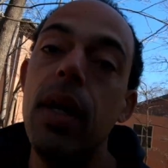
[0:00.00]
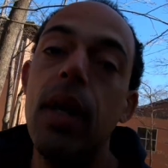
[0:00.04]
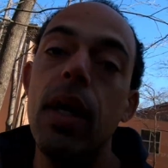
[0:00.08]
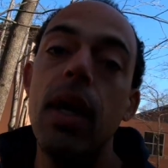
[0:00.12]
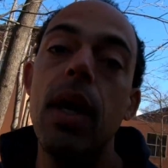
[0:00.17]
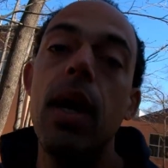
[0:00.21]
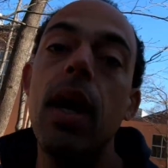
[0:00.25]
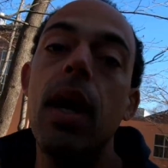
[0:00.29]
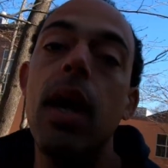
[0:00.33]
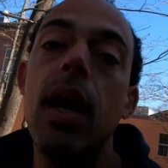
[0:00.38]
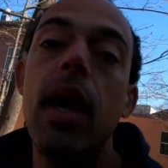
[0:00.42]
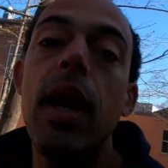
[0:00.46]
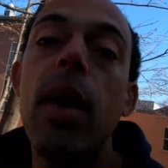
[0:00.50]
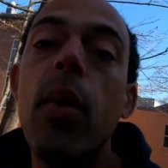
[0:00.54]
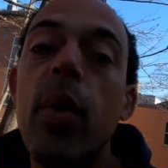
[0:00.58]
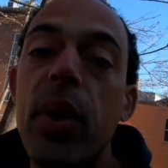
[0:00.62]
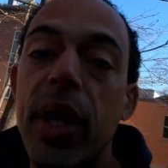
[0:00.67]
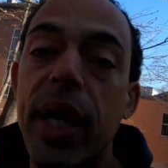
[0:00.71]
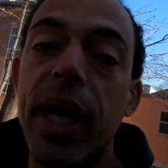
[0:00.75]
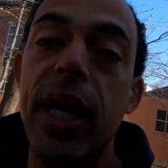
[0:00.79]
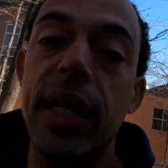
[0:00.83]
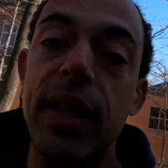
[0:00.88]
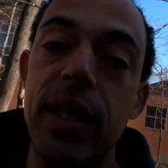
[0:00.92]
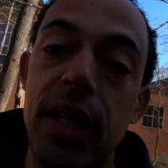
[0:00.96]
When
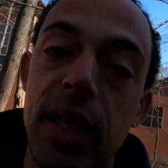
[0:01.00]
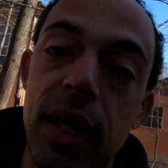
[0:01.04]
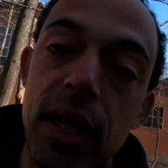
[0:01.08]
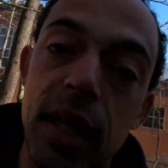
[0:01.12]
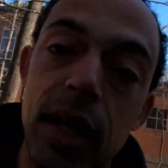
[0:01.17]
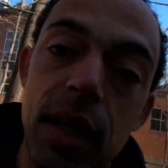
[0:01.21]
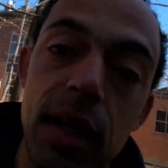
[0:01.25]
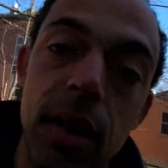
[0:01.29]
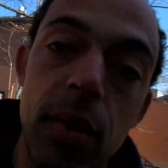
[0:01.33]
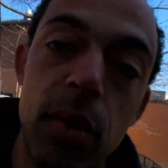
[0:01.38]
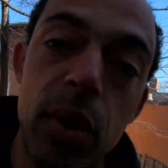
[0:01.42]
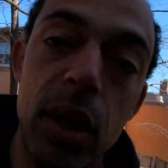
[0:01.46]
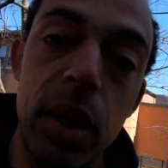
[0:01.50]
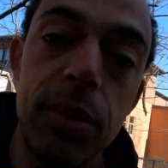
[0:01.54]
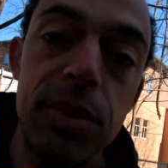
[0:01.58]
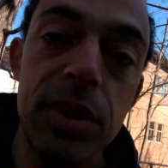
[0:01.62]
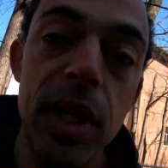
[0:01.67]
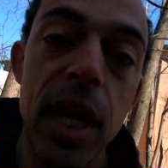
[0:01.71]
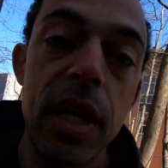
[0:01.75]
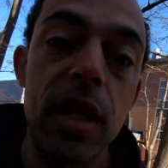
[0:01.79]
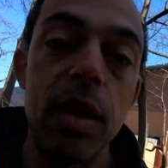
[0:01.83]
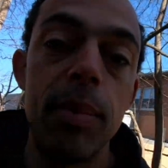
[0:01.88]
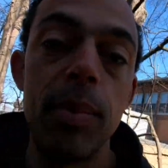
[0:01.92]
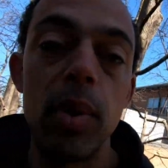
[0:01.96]
I'm
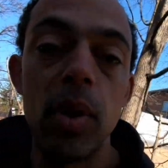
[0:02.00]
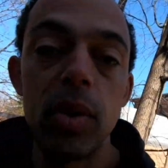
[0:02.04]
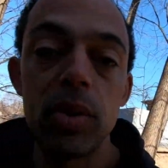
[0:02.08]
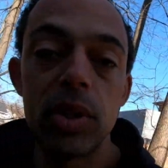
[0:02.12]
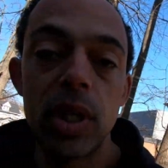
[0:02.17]
starting to bolt